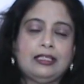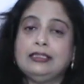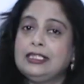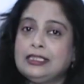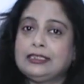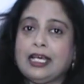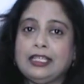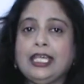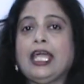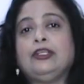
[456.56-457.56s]
This
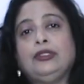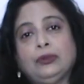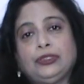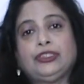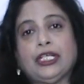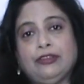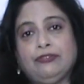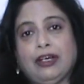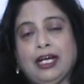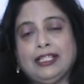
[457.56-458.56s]
he had used to
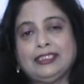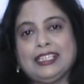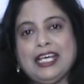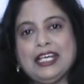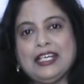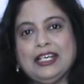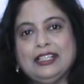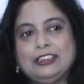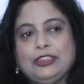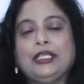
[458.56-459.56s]
advise
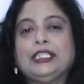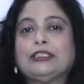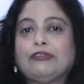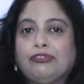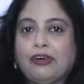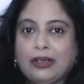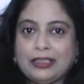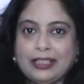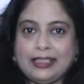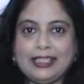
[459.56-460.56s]
to his
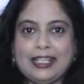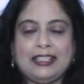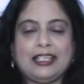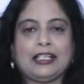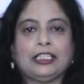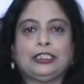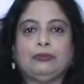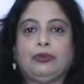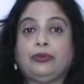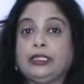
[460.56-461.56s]
father
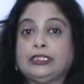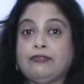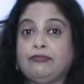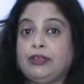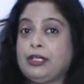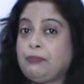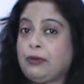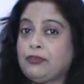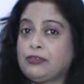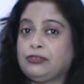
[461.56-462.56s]
Hiranyakashipu, who is a very
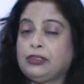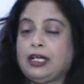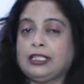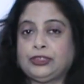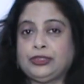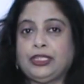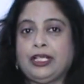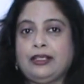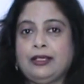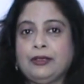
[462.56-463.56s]
powerful
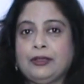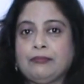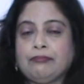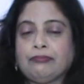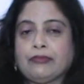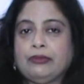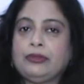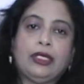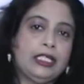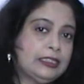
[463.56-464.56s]
asura,
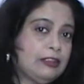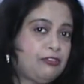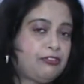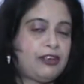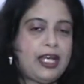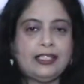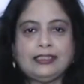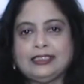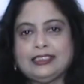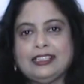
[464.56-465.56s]
to his
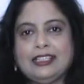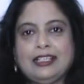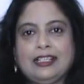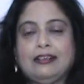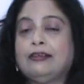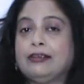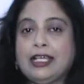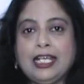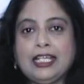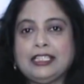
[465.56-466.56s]
friends,
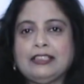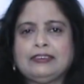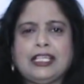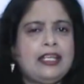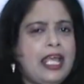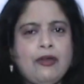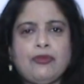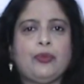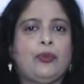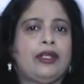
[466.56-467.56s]
relatives, and
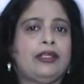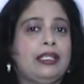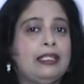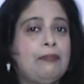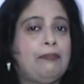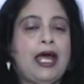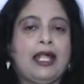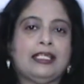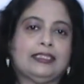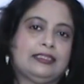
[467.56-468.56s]
everyone in the
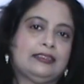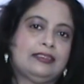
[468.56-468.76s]
palace.